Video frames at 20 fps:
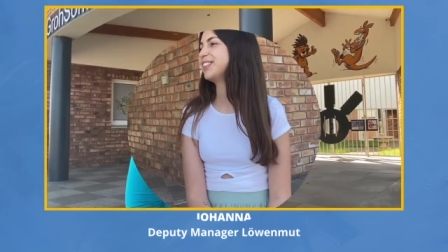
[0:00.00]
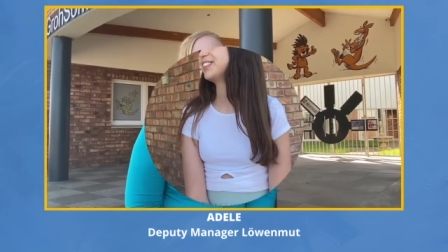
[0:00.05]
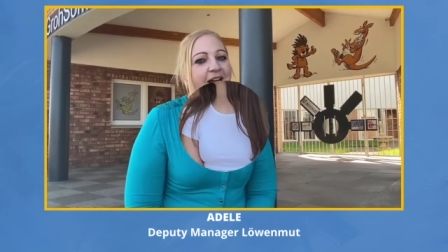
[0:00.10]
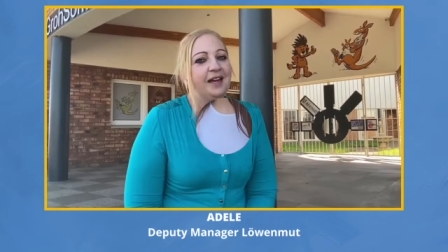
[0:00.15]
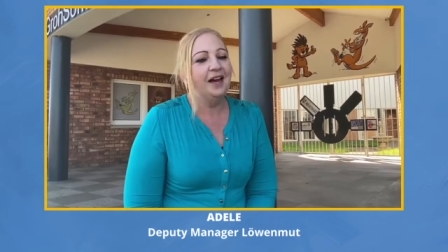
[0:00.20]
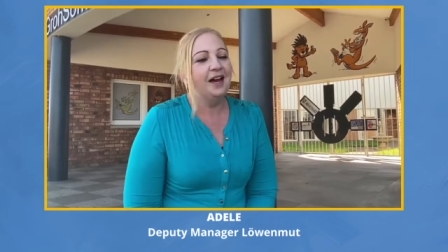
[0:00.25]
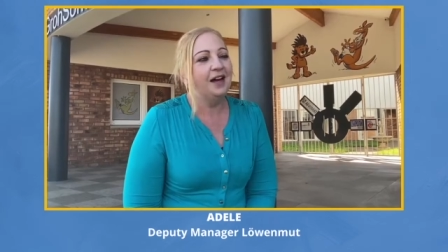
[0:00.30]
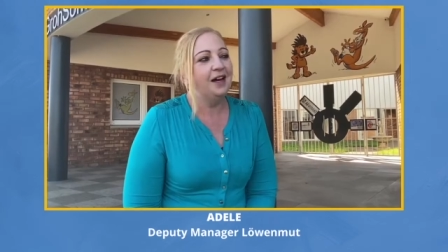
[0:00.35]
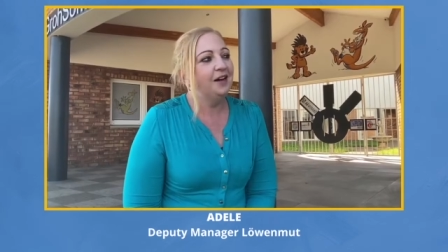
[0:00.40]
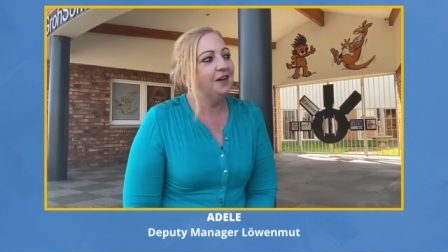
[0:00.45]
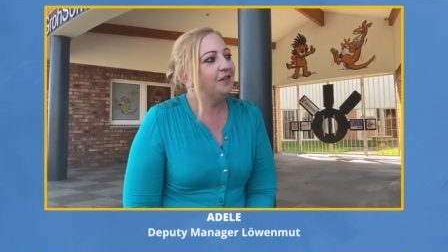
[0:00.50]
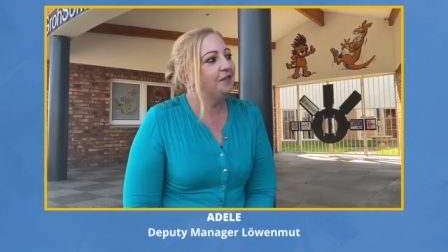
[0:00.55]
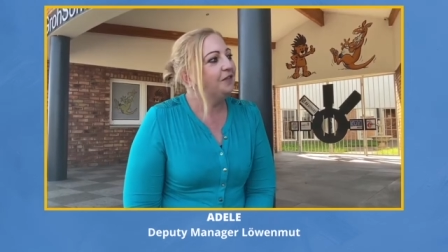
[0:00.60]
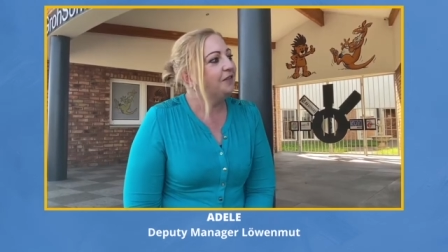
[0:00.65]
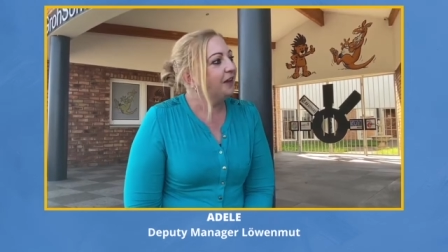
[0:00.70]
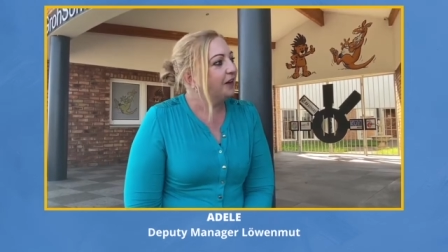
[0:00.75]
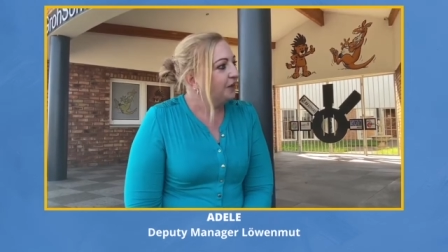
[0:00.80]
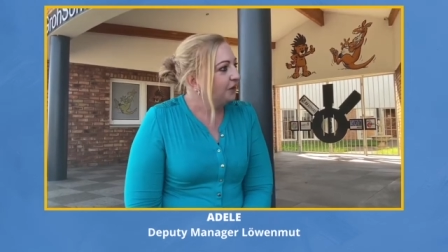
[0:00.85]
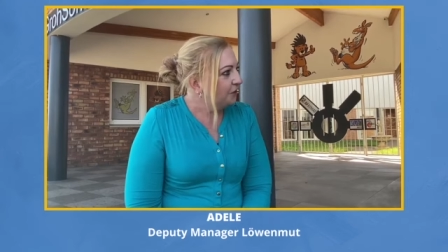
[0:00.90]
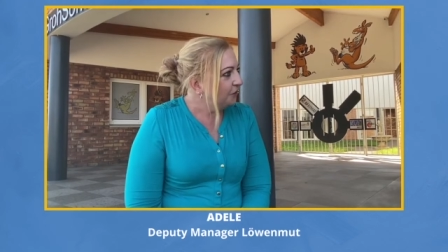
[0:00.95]
Hi, uh,
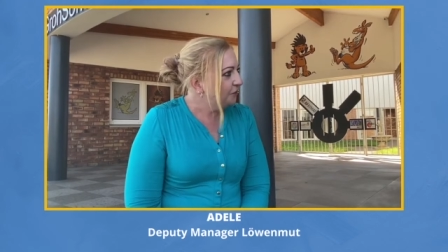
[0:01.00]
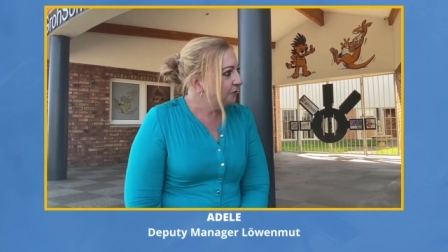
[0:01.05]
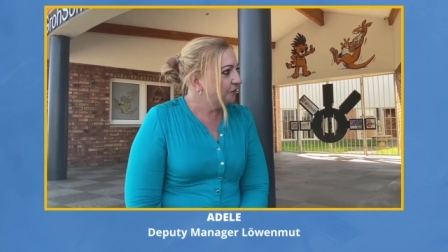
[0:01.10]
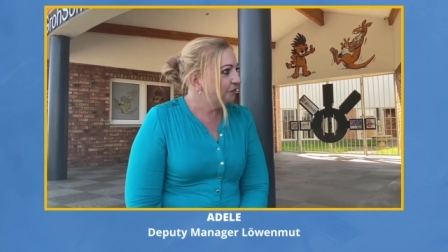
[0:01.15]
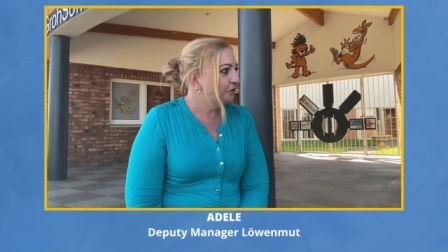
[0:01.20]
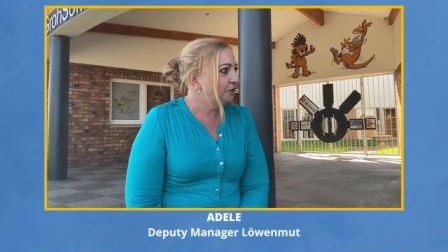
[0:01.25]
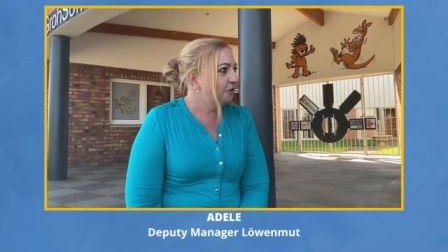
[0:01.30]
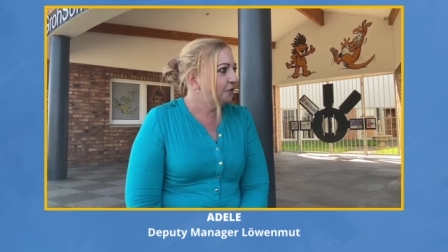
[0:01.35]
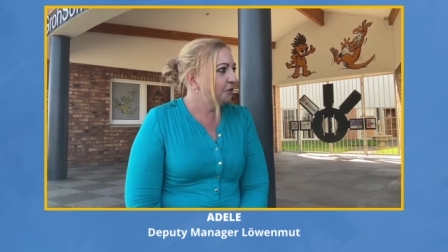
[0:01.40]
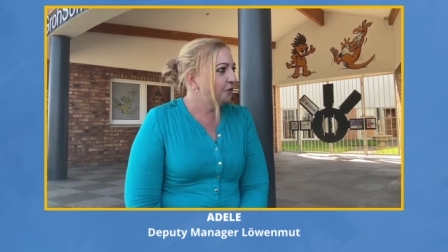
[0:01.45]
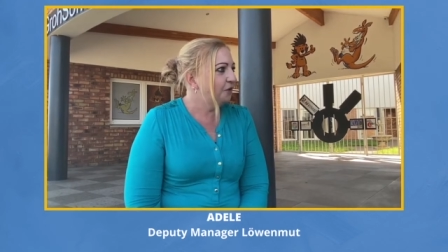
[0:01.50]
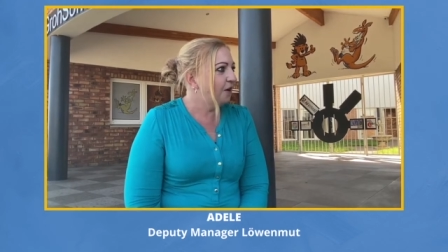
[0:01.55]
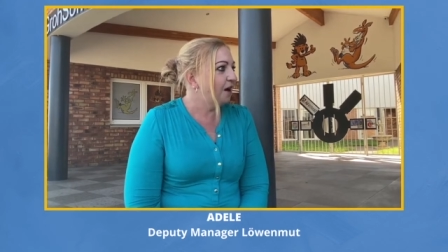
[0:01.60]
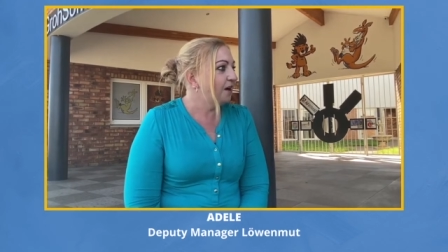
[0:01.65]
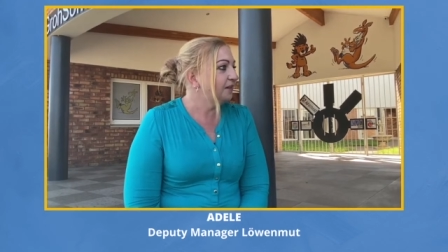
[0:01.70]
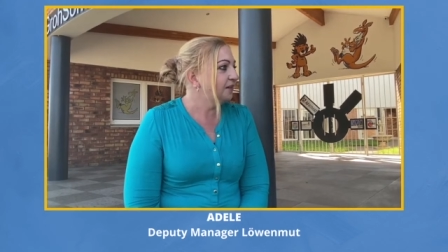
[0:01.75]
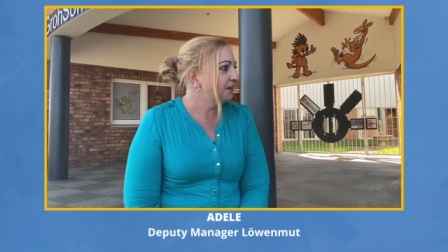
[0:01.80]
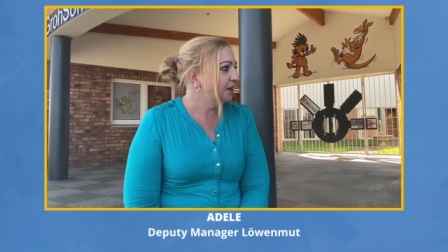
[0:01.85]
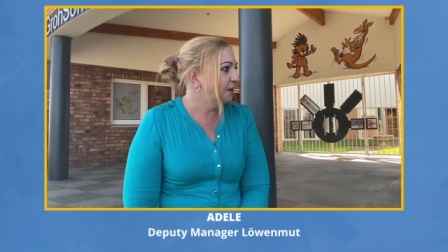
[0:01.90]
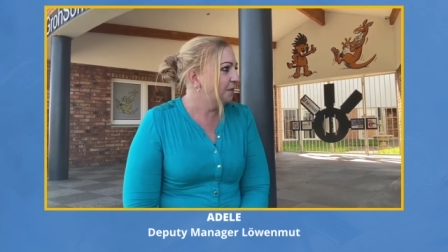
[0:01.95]
thank you for
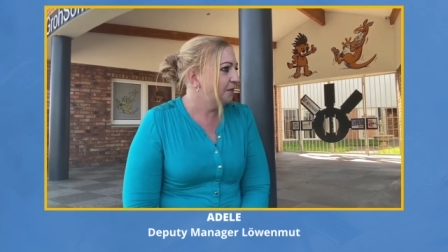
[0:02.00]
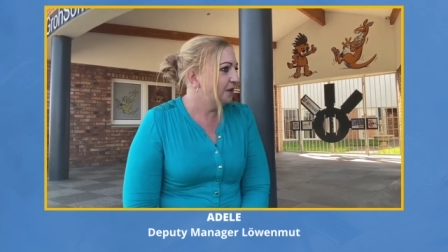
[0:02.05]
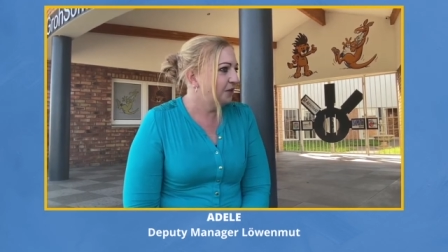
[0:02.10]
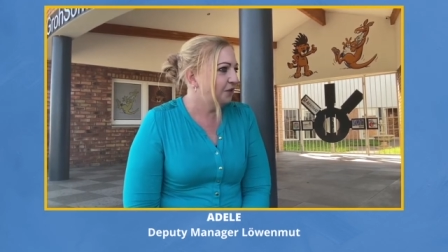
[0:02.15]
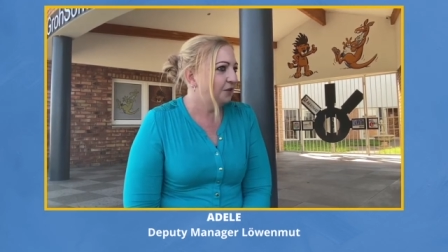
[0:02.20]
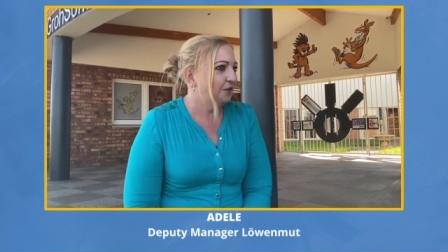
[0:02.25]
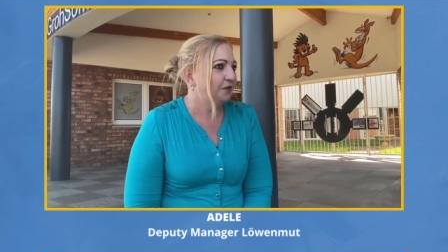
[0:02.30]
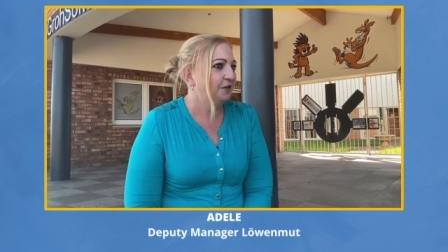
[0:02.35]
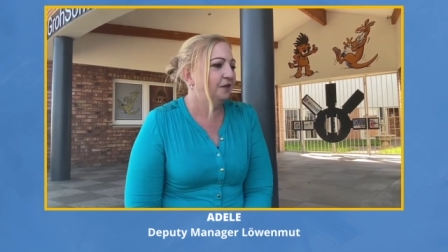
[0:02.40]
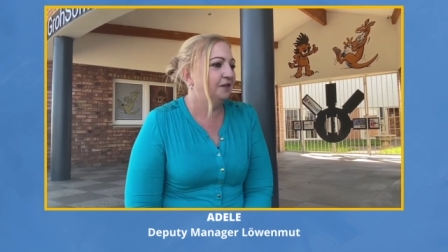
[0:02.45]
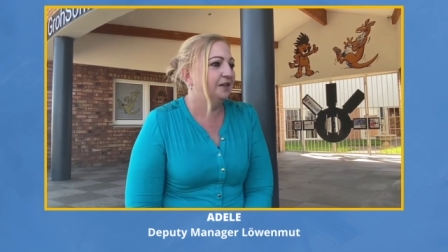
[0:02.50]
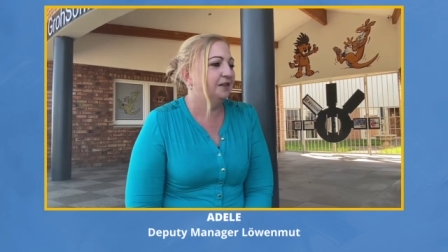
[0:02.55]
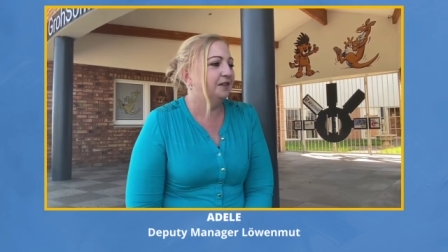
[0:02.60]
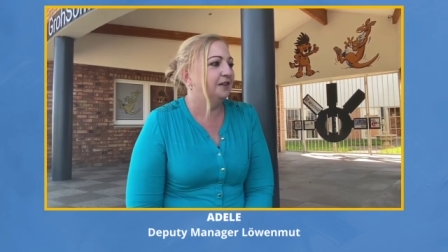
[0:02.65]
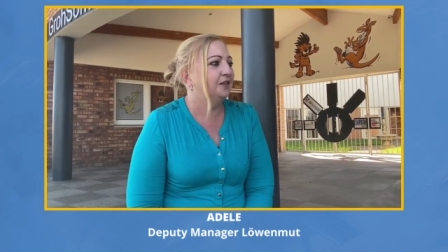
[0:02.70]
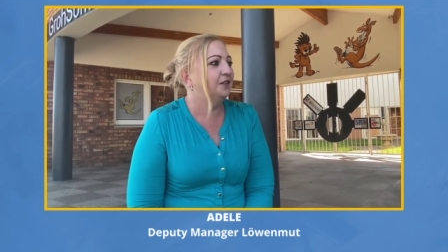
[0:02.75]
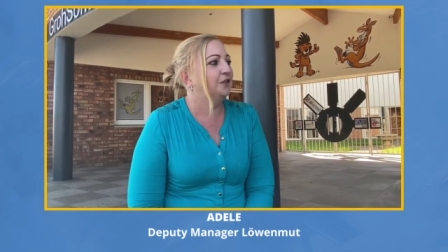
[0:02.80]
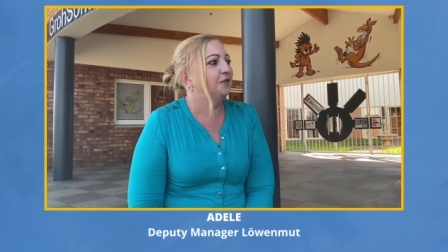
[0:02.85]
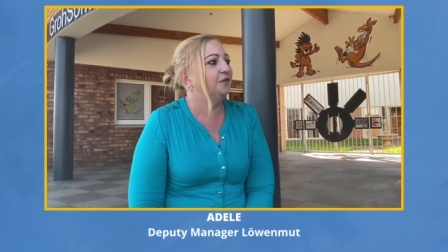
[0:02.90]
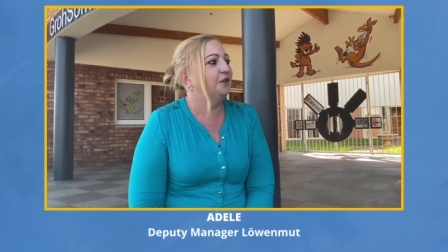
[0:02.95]
asking me to do
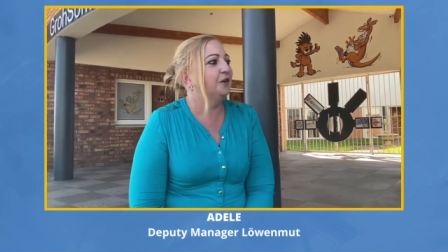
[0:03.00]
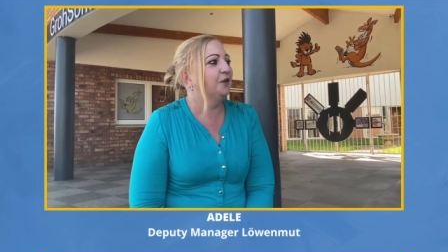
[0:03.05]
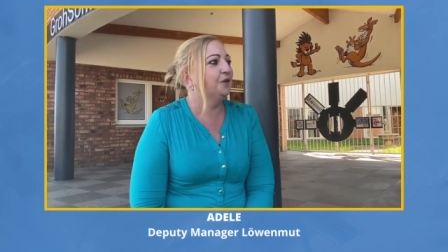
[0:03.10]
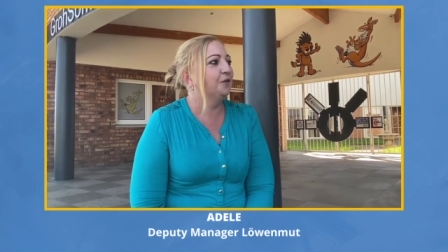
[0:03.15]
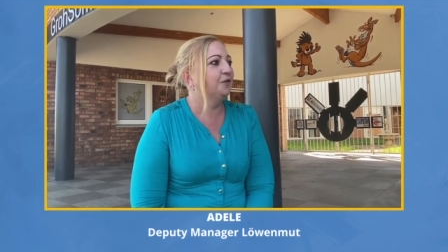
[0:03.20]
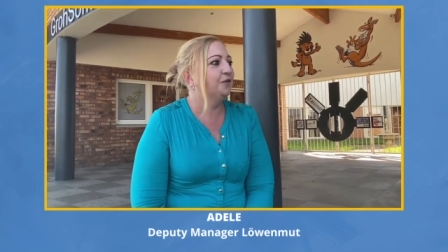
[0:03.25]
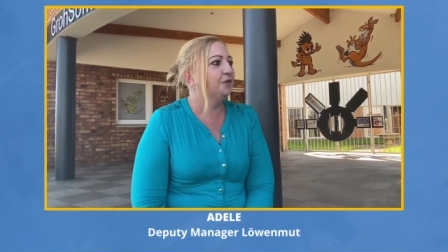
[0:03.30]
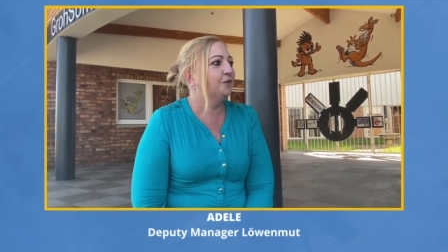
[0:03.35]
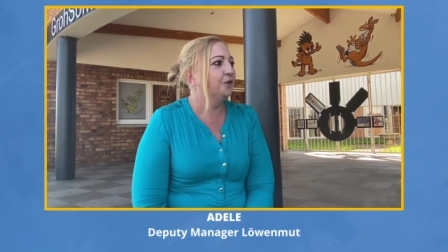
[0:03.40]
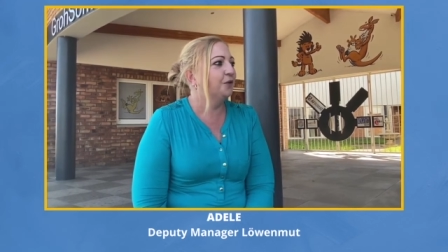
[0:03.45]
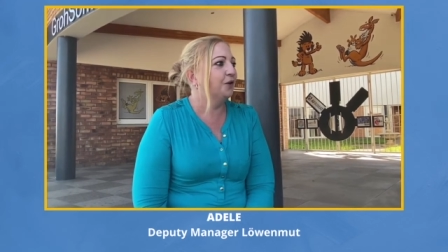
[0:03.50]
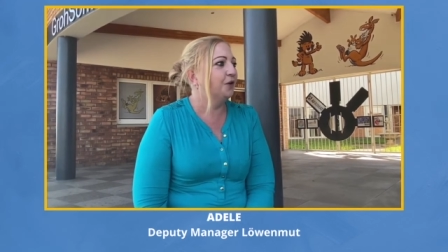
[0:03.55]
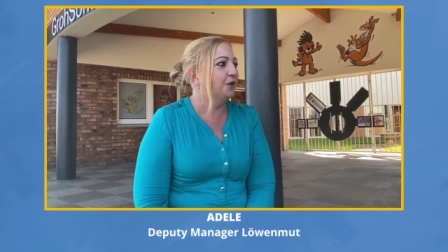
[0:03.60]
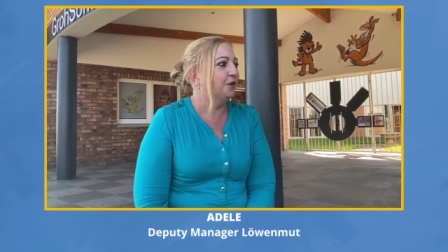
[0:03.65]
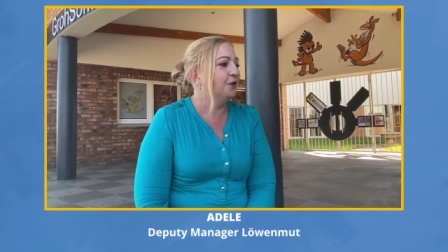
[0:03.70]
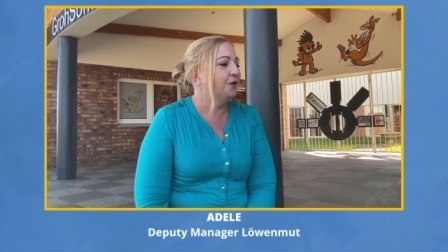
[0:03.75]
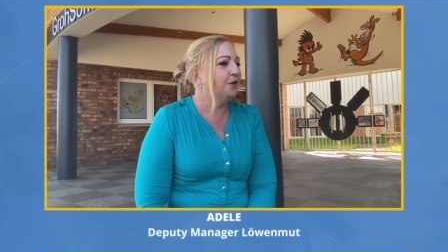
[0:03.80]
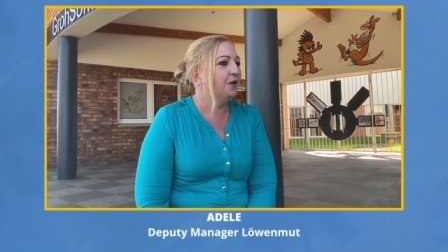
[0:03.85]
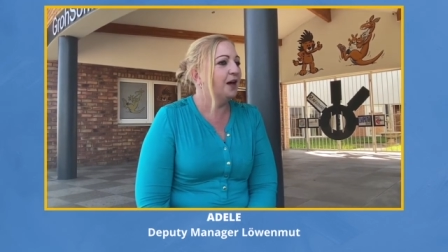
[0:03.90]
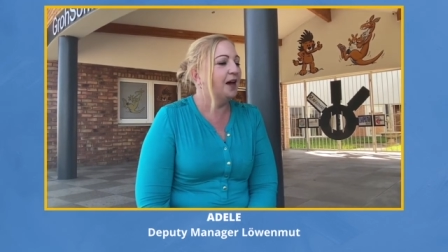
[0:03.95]
this interview for
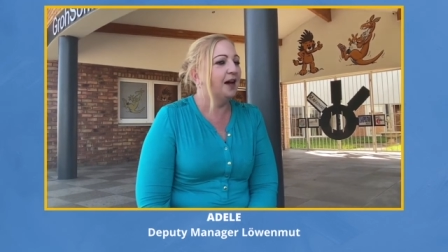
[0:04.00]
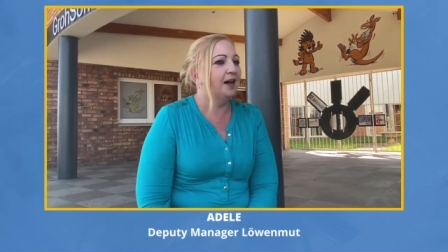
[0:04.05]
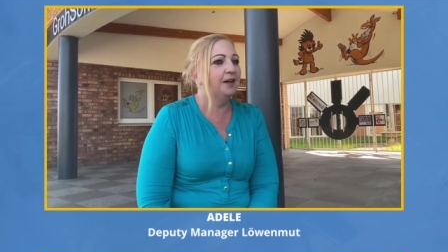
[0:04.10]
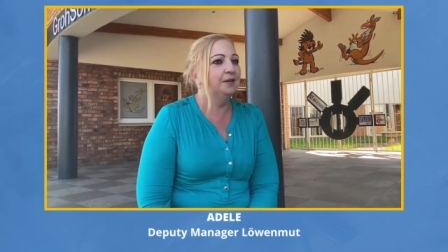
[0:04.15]
you.